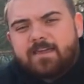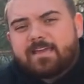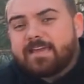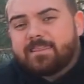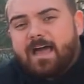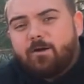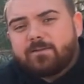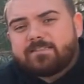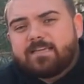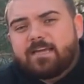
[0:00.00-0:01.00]
They allow
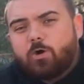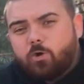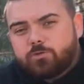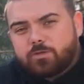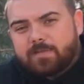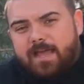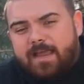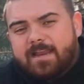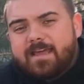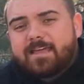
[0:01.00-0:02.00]
us to get ultra light.